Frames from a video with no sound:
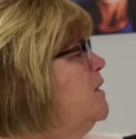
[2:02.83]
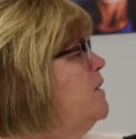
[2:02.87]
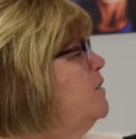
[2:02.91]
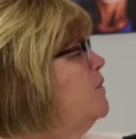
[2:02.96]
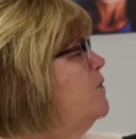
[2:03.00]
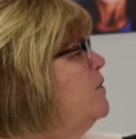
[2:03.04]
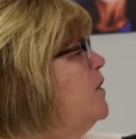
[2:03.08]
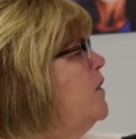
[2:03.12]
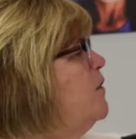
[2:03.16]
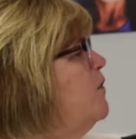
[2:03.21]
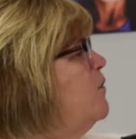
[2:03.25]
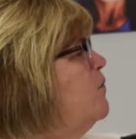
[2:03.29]

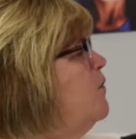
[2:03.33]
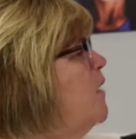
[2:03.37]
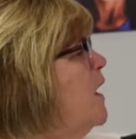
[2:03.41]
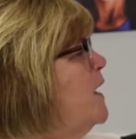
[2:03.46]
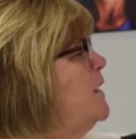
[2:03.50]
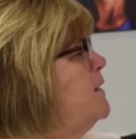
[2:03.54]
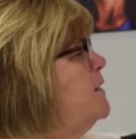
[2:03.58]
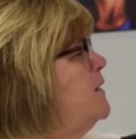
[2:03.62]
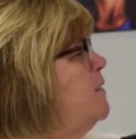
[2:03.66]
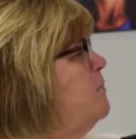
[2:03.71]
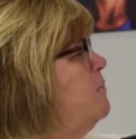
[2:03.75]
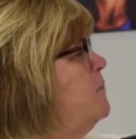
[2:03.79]
so the
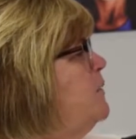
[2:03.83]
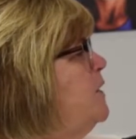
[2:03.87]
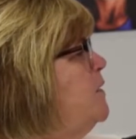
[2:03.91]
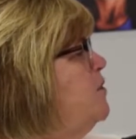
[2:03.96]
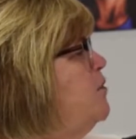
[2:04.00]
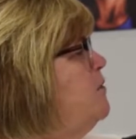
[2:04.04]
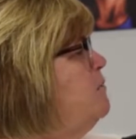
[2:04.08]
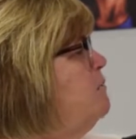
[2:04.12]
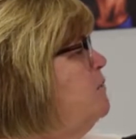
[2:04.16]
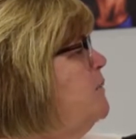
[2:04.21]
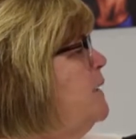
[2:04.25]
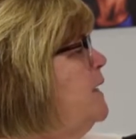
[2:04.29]
rice and
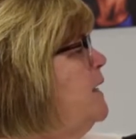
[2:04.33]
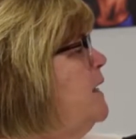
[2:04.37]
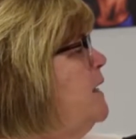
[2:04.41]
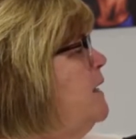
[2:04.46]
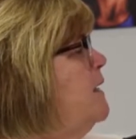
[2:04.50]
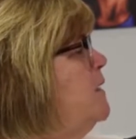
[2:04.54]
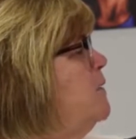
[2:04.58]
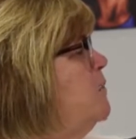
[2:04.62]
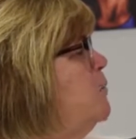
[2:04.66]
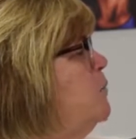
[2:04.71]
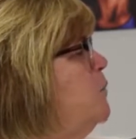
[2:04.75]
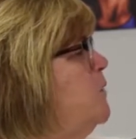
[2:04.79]
pigeon
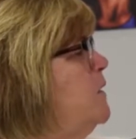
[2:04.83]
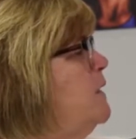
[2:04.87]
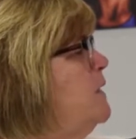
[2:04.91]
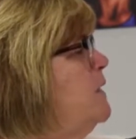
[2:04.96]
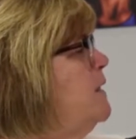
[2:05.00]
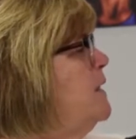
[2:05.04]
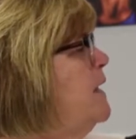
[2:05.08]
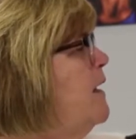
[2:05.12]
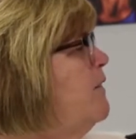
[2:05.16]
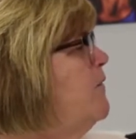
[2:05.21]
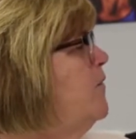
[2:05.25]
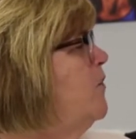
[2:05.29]
peas would
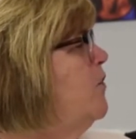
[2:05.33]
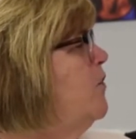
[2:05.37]
never